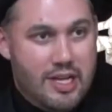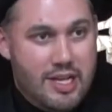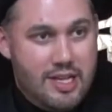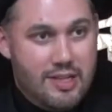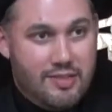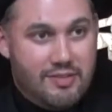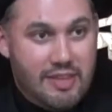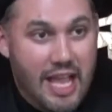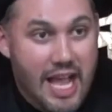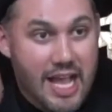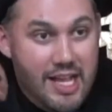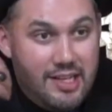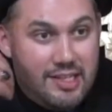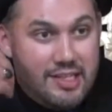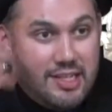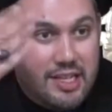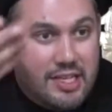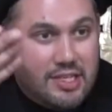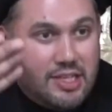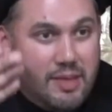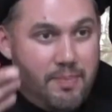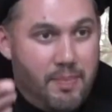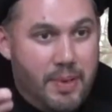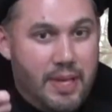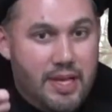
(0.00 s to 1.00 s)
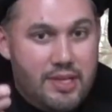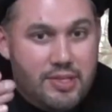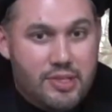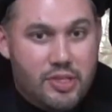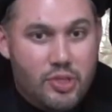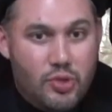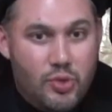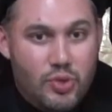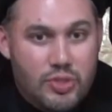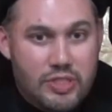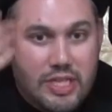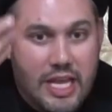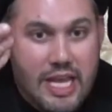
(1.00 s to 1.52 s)
That is a person who
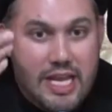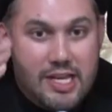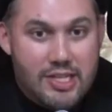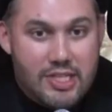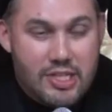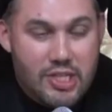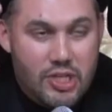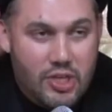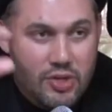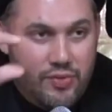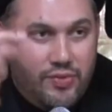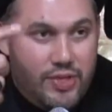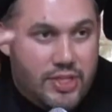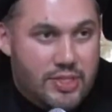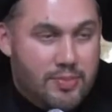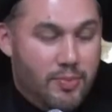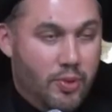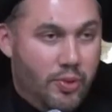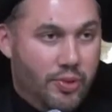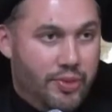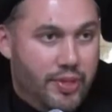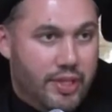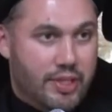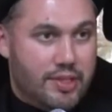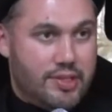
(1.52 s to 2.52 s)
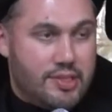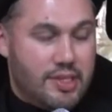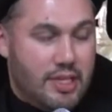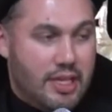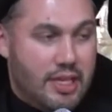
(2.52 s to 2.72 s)
takes care of the small things,